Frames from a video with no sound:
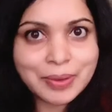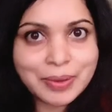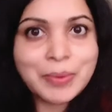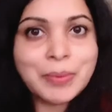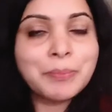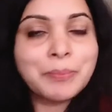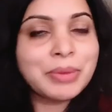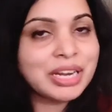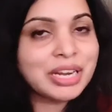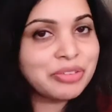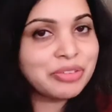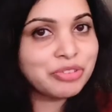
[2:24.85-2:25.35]

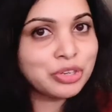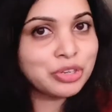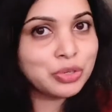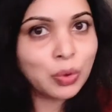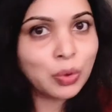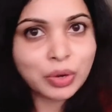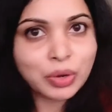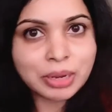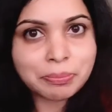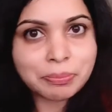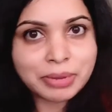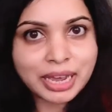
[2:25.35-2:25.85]
But if you don't
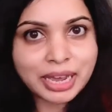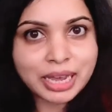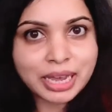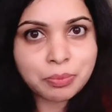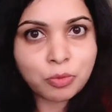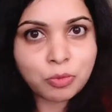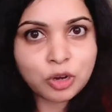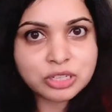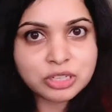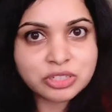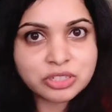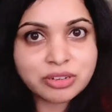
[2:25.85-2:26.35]
apply a
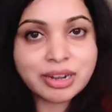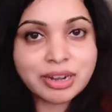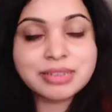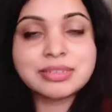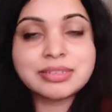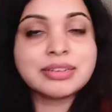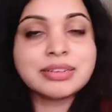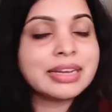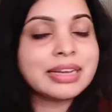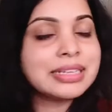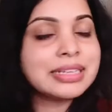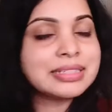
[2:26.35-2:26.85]
moisturizer,
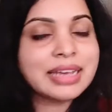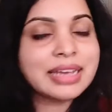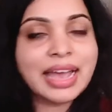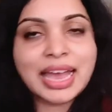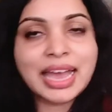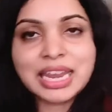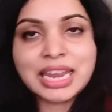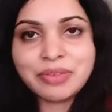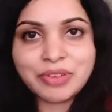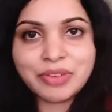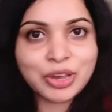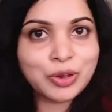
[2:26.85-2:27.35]
it's
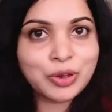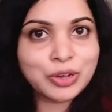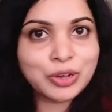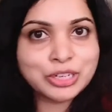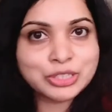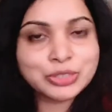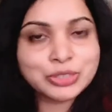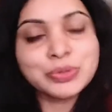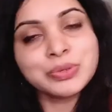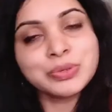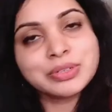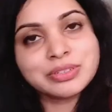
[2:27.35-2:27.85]
anyway going
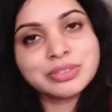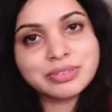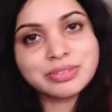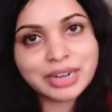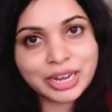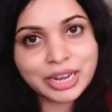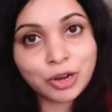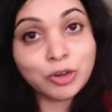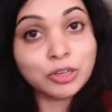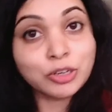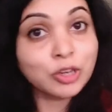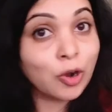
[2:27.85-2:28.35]
to dry
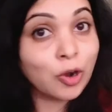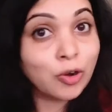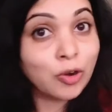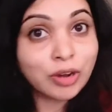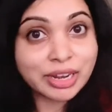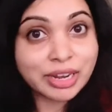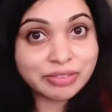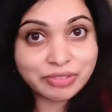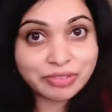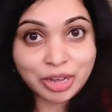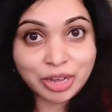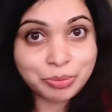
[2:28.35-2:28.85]
out or
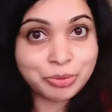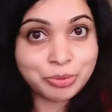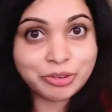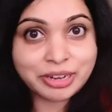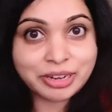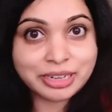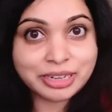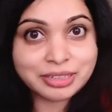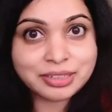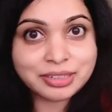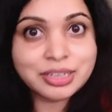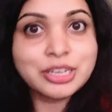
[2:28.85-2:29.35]

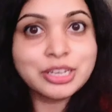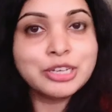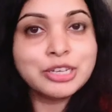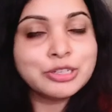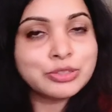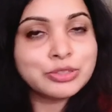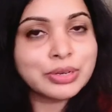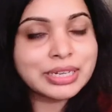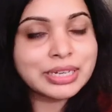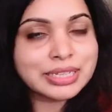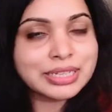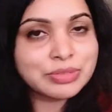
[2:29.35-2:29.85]
evaporate. So
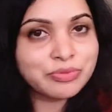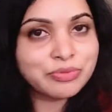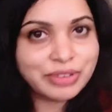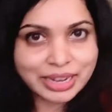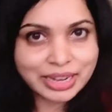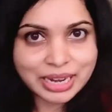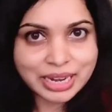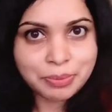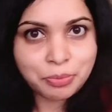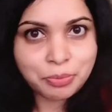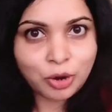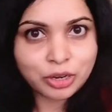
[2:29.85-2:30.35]
it is very
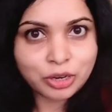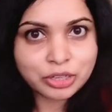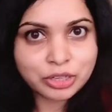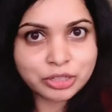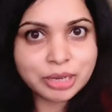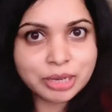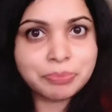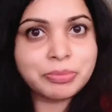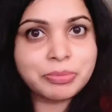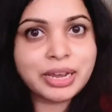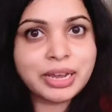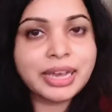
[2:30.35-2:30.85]
important to
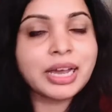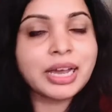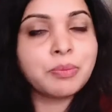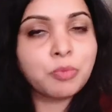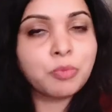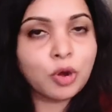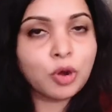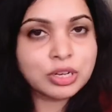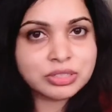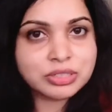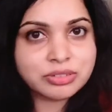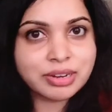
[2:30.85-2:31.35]
apply a
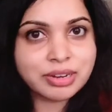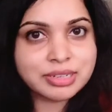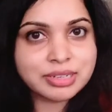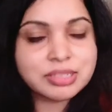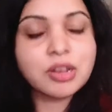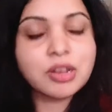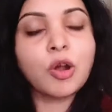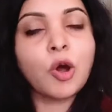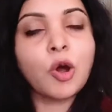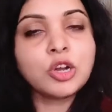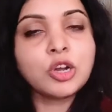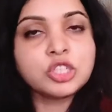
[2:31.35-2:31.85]
moisturizer
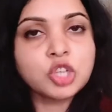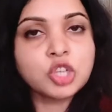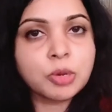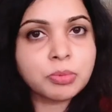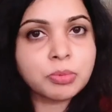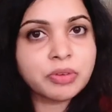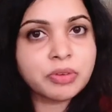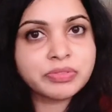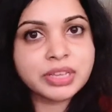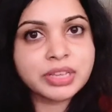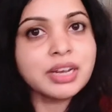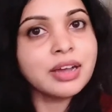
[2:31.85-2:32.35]
on top
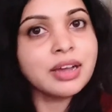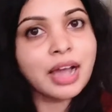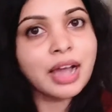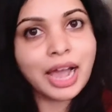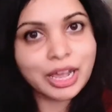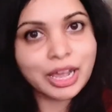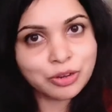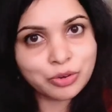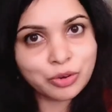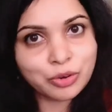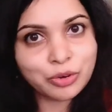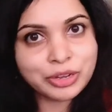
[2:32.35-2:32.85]
of the
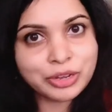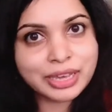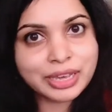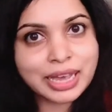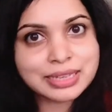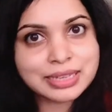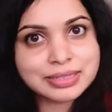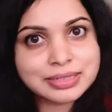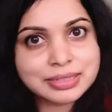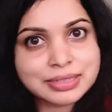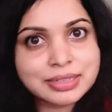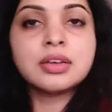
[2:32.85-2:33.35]
hyaluronic
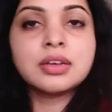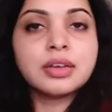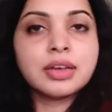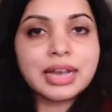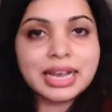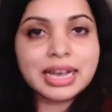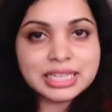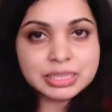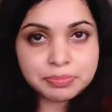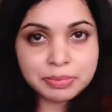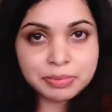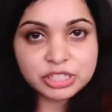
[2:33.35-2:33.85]
acid.
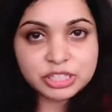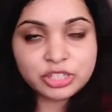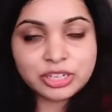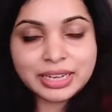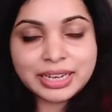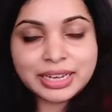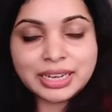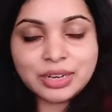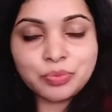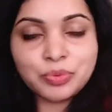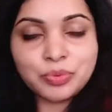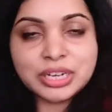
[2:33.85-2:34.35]
Especially
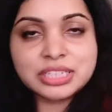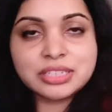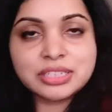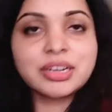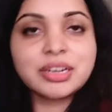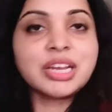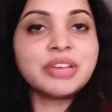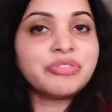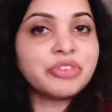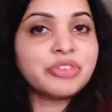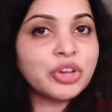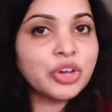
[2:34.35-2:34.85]
in winter,
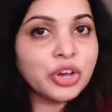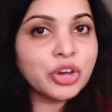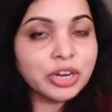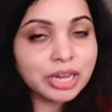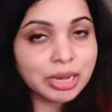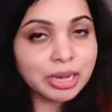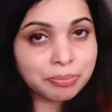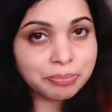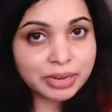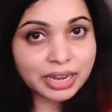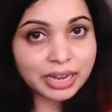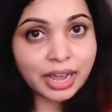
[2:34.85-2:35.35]
if you're going to
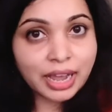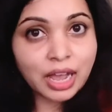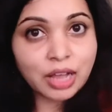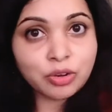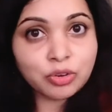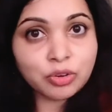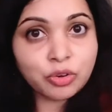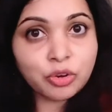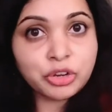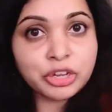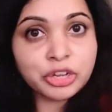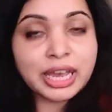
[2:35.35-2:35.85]
apply
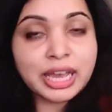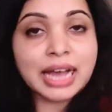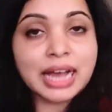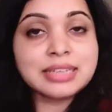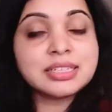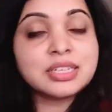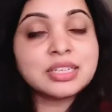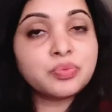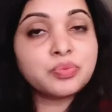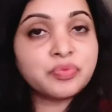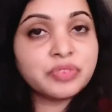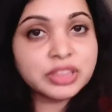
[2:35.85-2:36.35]
hyaluronic acid
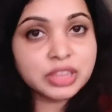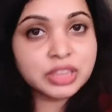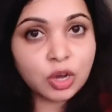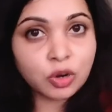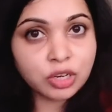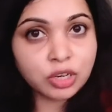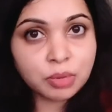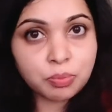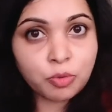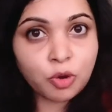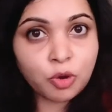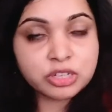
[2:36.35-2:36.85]
without a
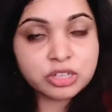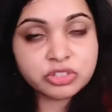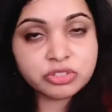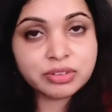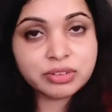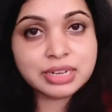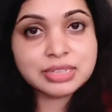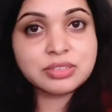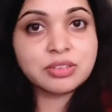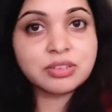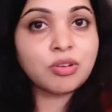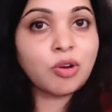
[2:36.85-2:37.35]

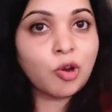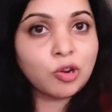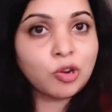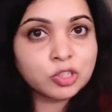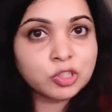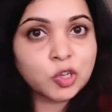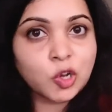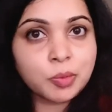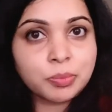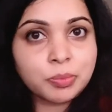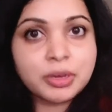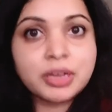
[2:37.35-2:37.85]
moisturizer on
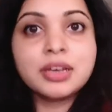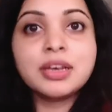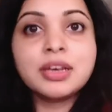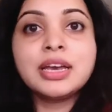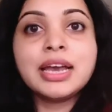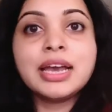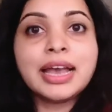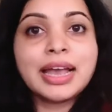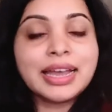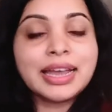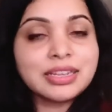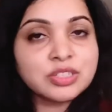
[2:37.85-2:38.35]
top,
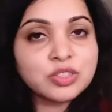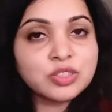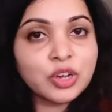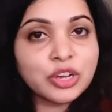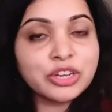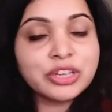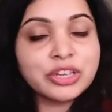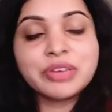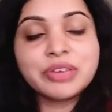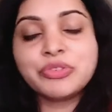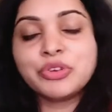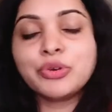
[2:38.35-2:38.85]
it is going to
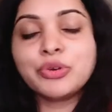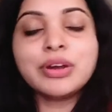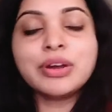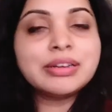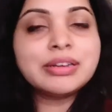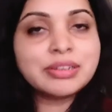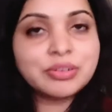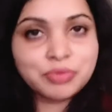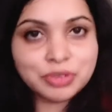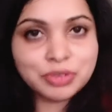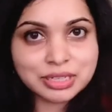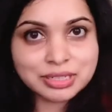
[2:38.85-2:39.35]
give you a
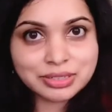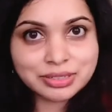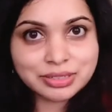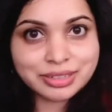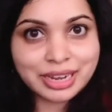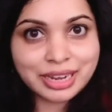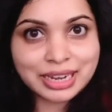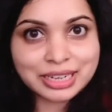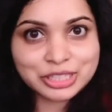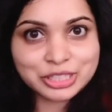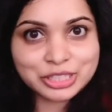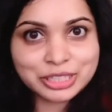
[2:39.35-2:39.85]
reverse
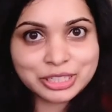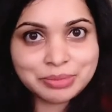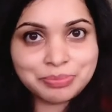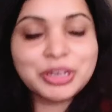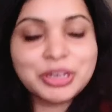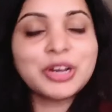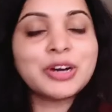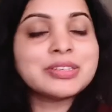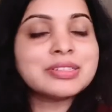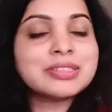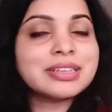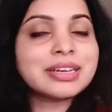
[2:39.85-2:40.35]
reaction
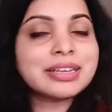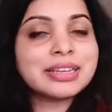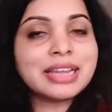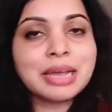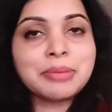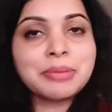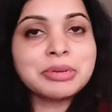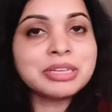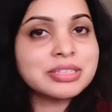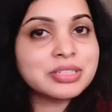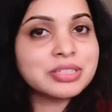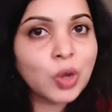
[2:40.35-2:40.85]
because the
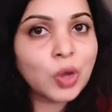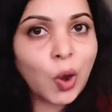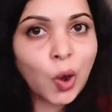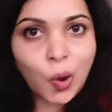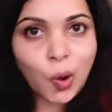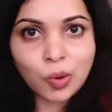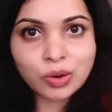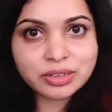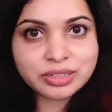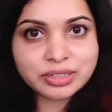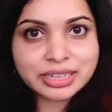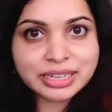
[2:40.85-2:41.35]
climate is
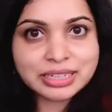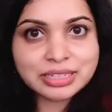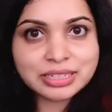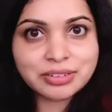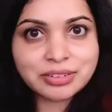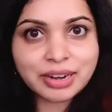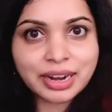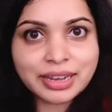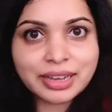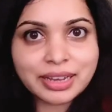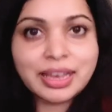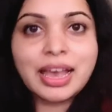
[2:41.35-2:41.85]
already
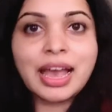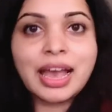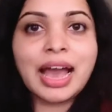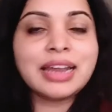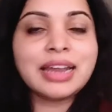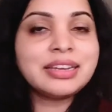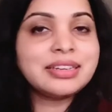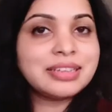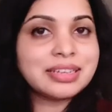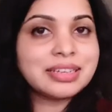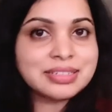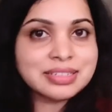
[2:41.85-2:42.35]
dry and it
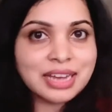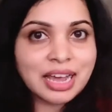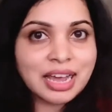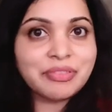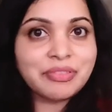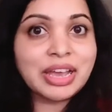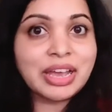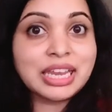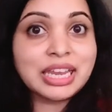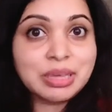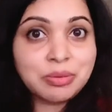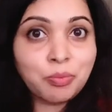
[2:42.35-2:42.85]
doesn't have
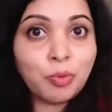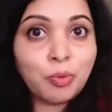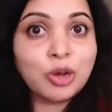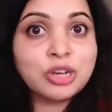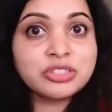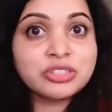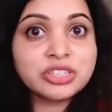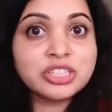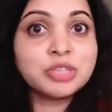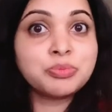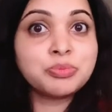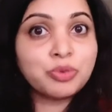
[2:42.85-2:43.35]
any
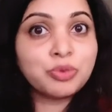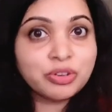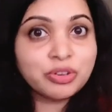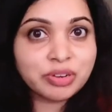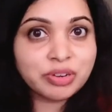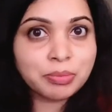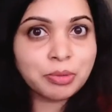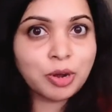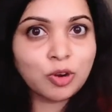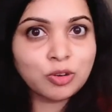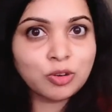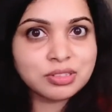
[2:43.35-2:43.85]
moisture to pull from
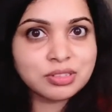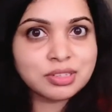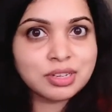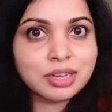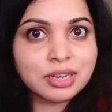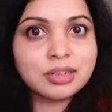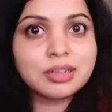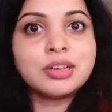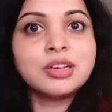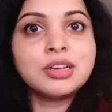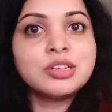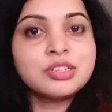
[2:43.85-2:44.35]
outside.
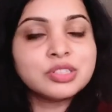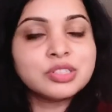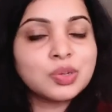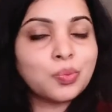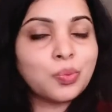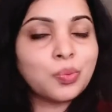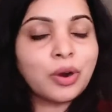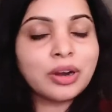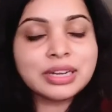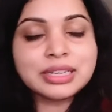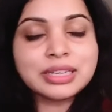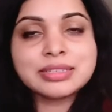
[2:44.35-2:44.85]
So
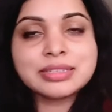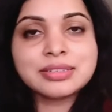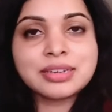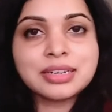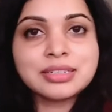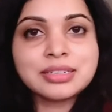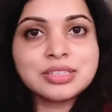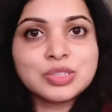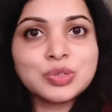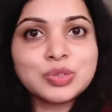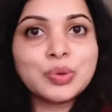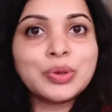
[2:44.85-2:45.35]
what it
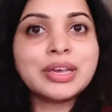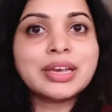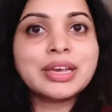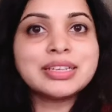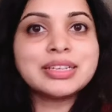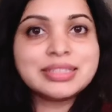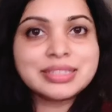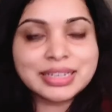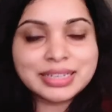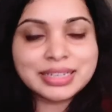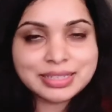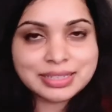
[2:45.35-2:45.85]
starts doing is
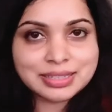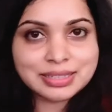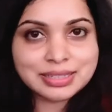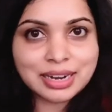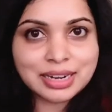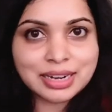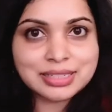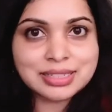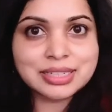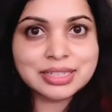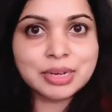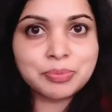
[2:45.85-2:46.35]
it
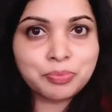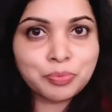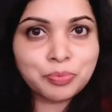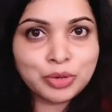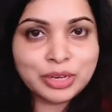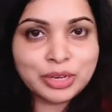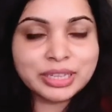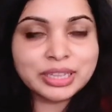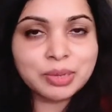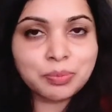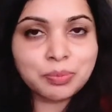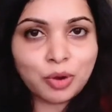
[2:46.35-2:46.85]
starts
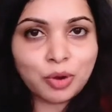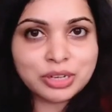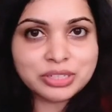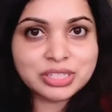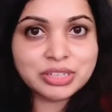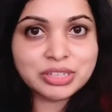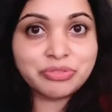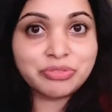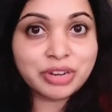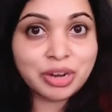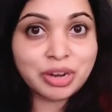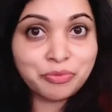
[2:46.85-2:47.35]
pulling the moisture
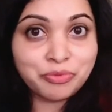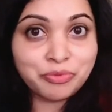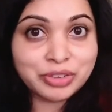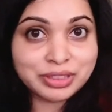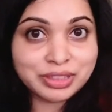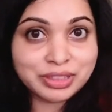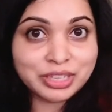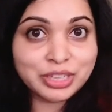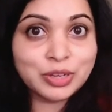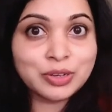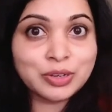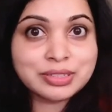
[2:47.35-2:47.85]
from
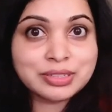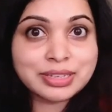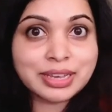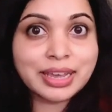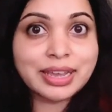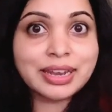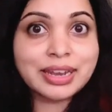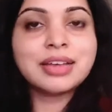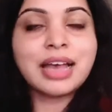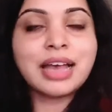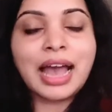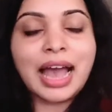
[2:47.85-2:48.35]
within your
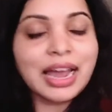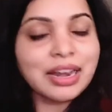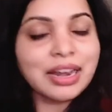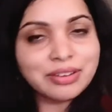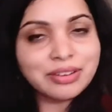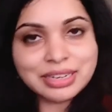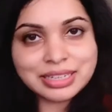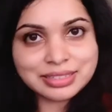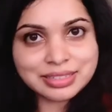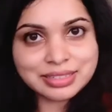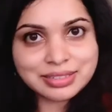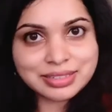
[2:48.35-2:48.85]
skin and
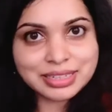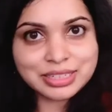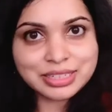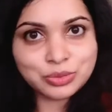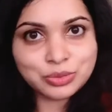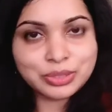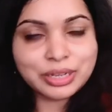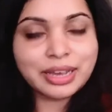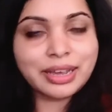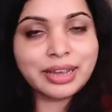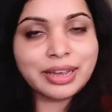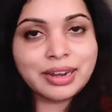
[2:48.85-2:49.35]
releases into
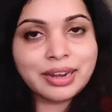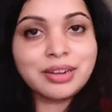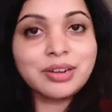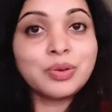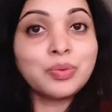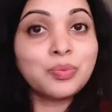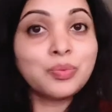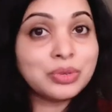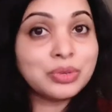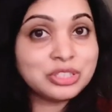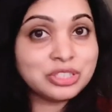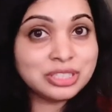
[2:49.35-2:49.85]
the air,
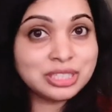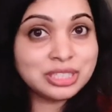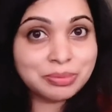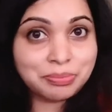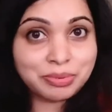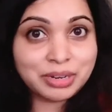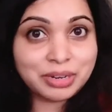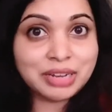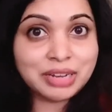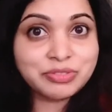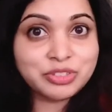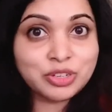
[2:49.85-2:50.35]
which
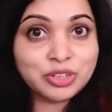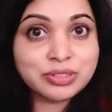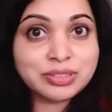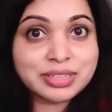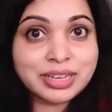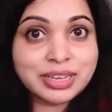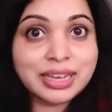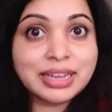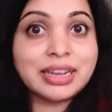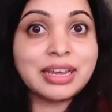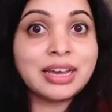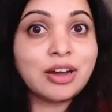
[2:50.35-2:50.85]
deprives your
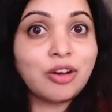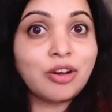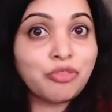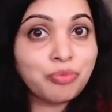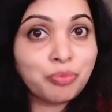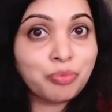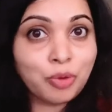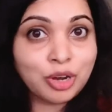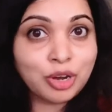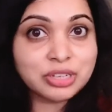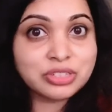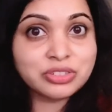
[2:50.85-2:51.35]
skin of
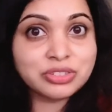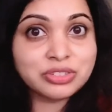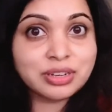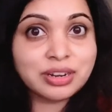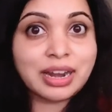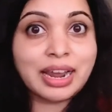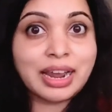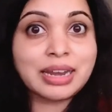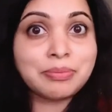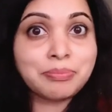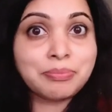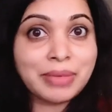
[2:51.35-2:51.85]
moisture
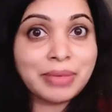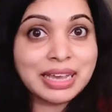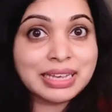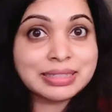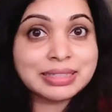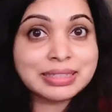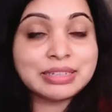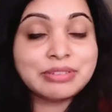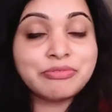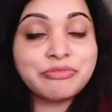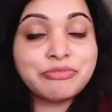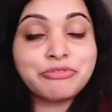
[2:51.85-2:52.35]
and makes it
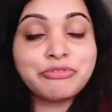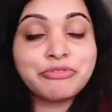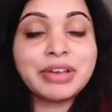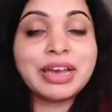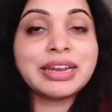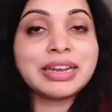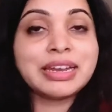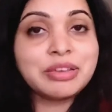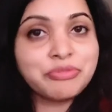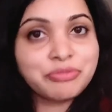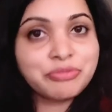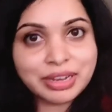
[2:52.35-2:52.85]

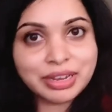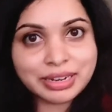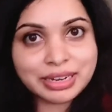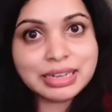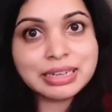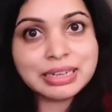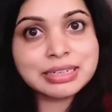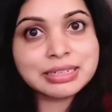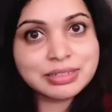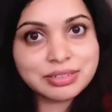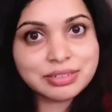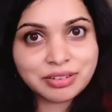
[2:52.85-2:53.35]
very, very
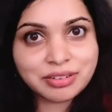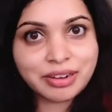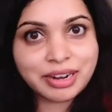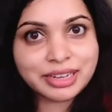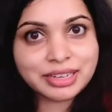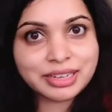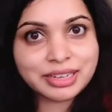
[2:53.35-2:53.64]
dry.